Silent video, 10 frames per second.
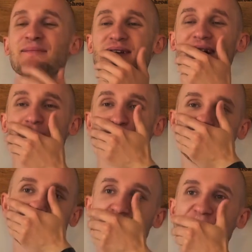But yeah,
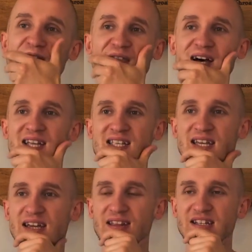that's
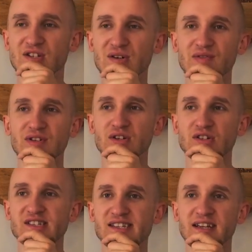uh, that's all I've really
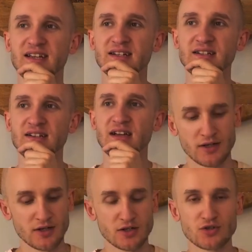got to say.
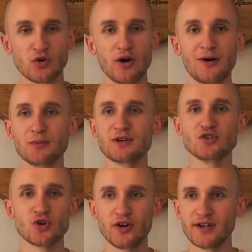So I hope you
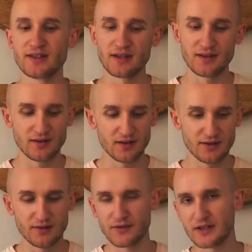enjoyed
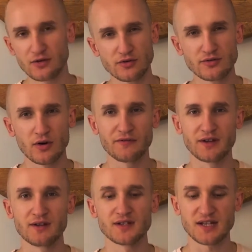the, the, the video of
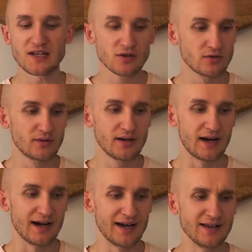the, the cycle
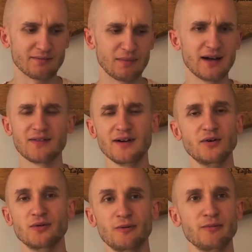and my
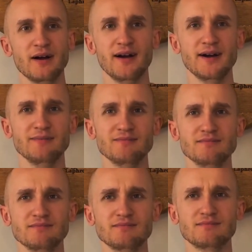little
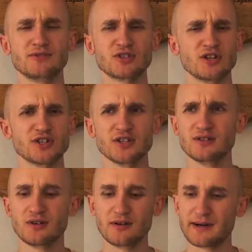um,
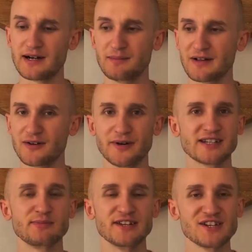discussion or my, my little
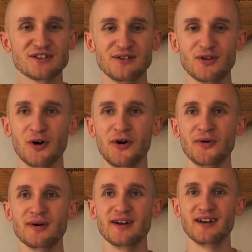explanation of it
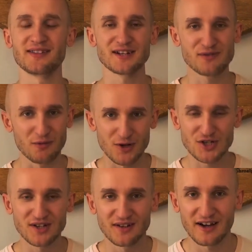all. Uh, thanks for
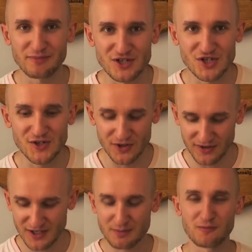watching. I've been
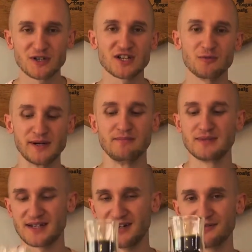Stuart. This has been Whisky
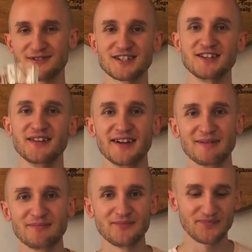Whims. I'll see you
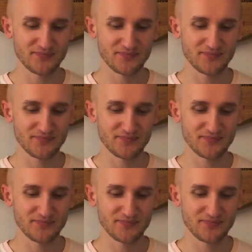later.